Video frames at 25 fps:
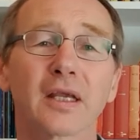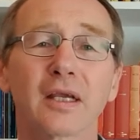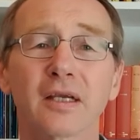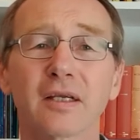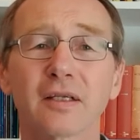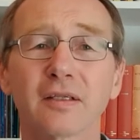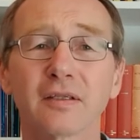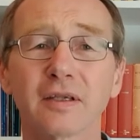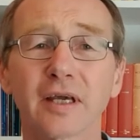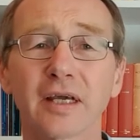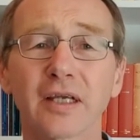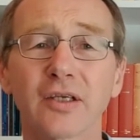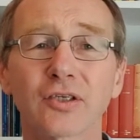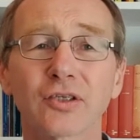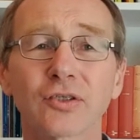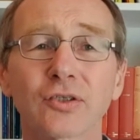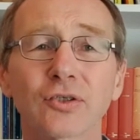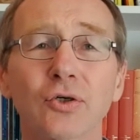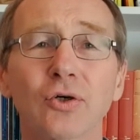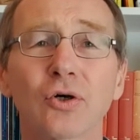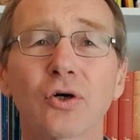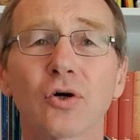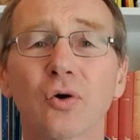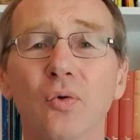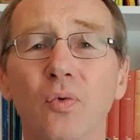They
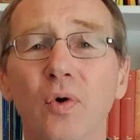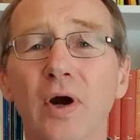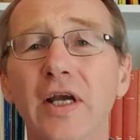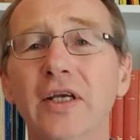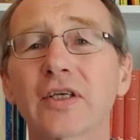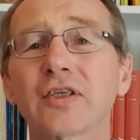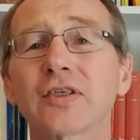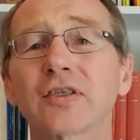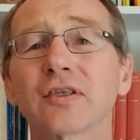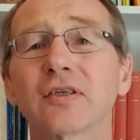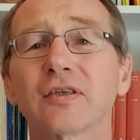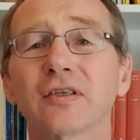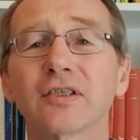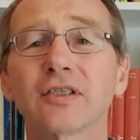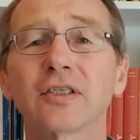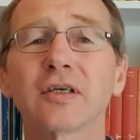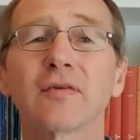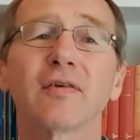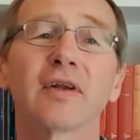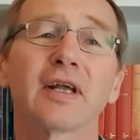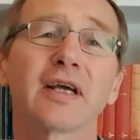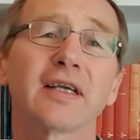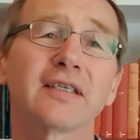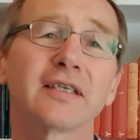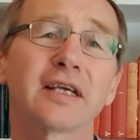saw Western
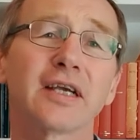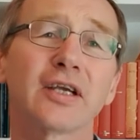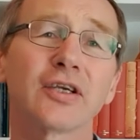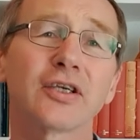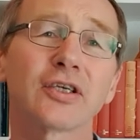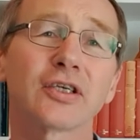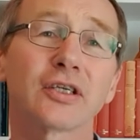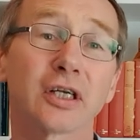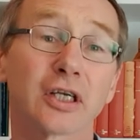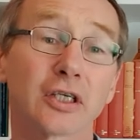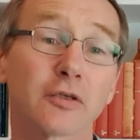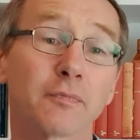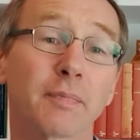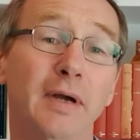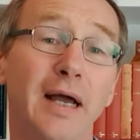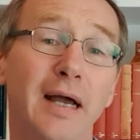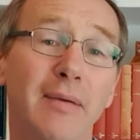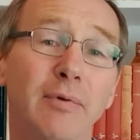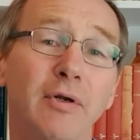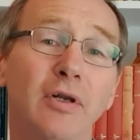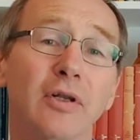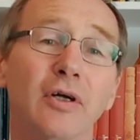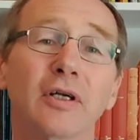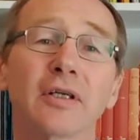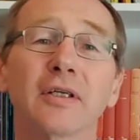civilization as
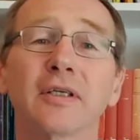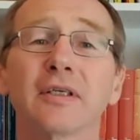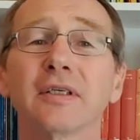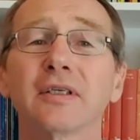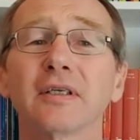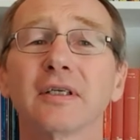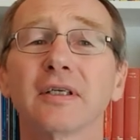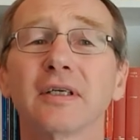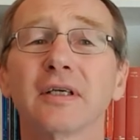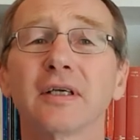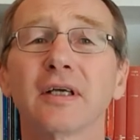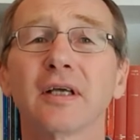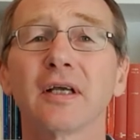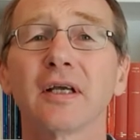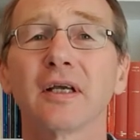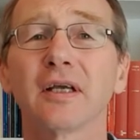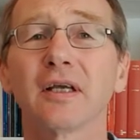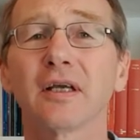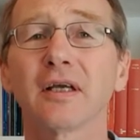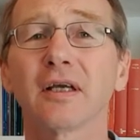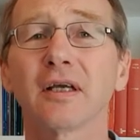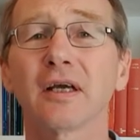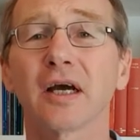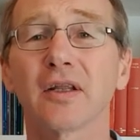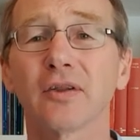Babylon,
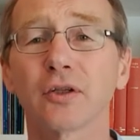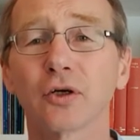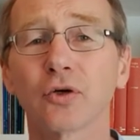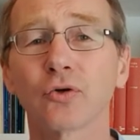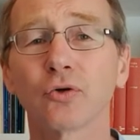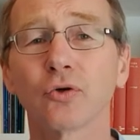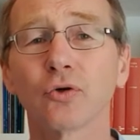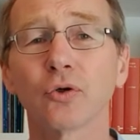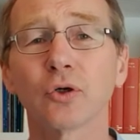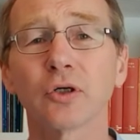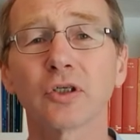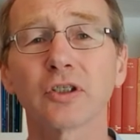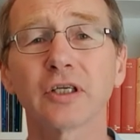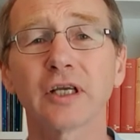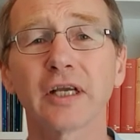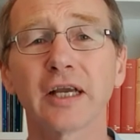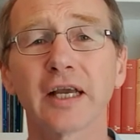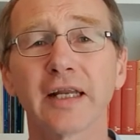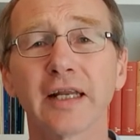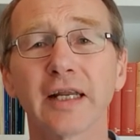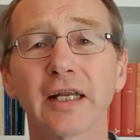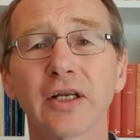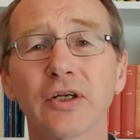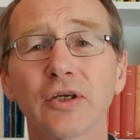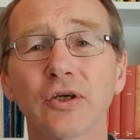and the cruelty and
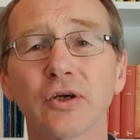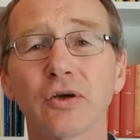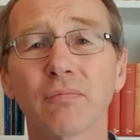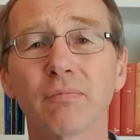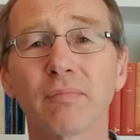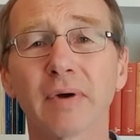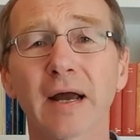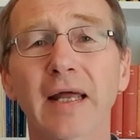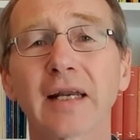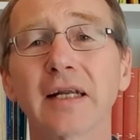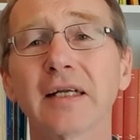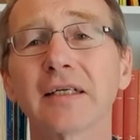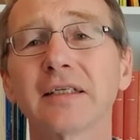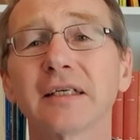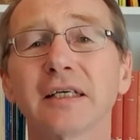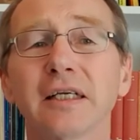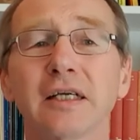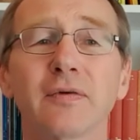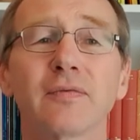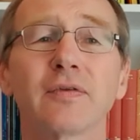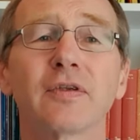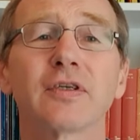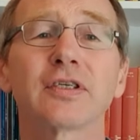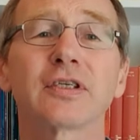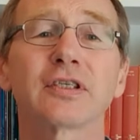inhumanity
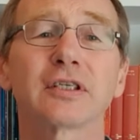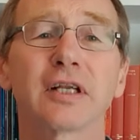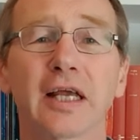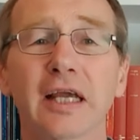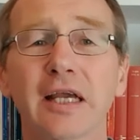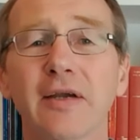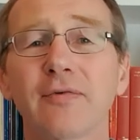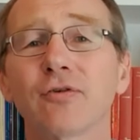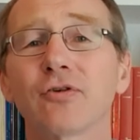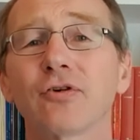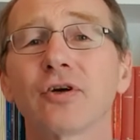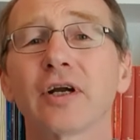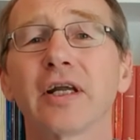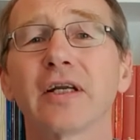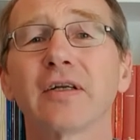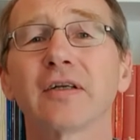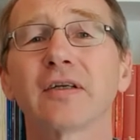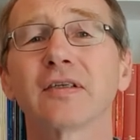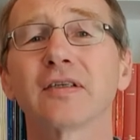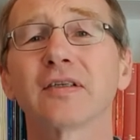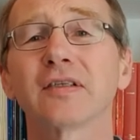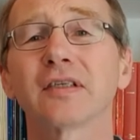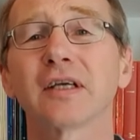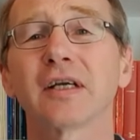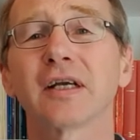of the slave
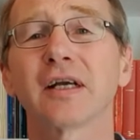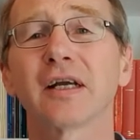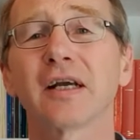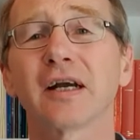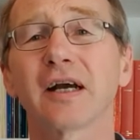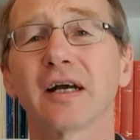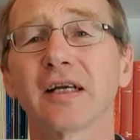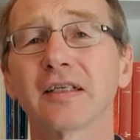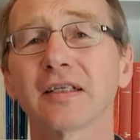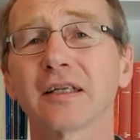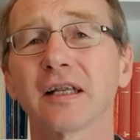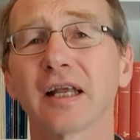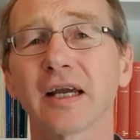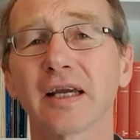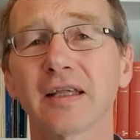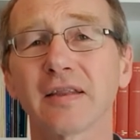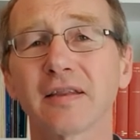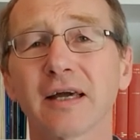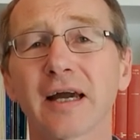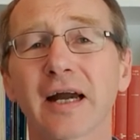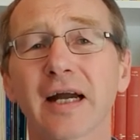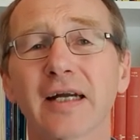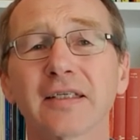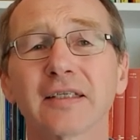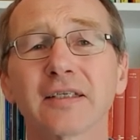traders as like
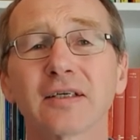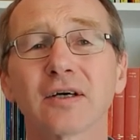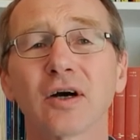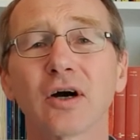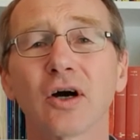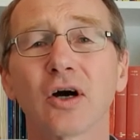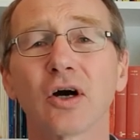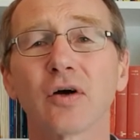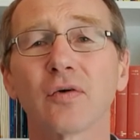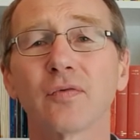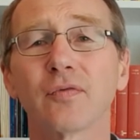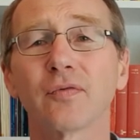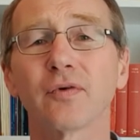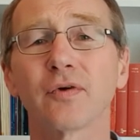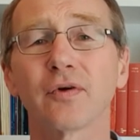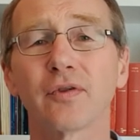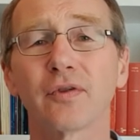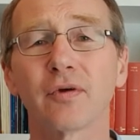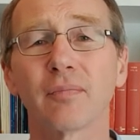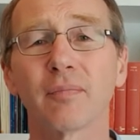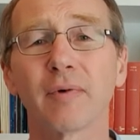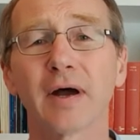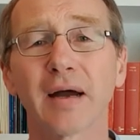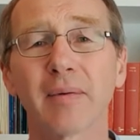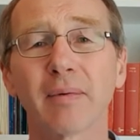that of
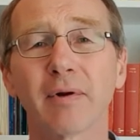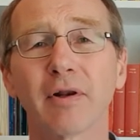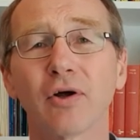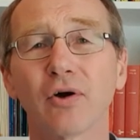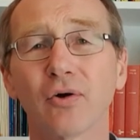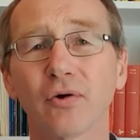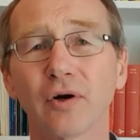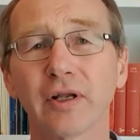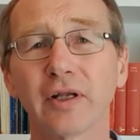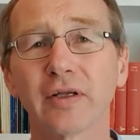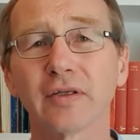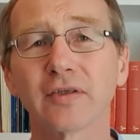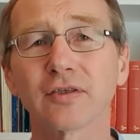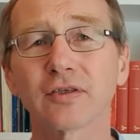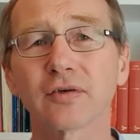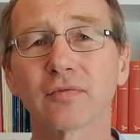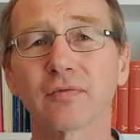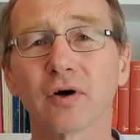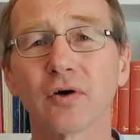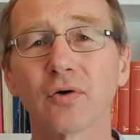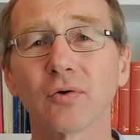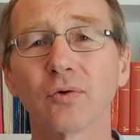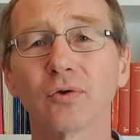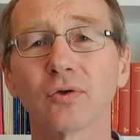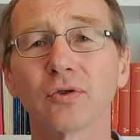the Babylonians of
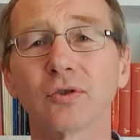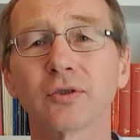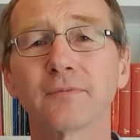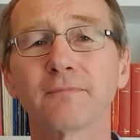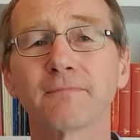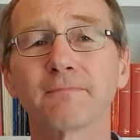old.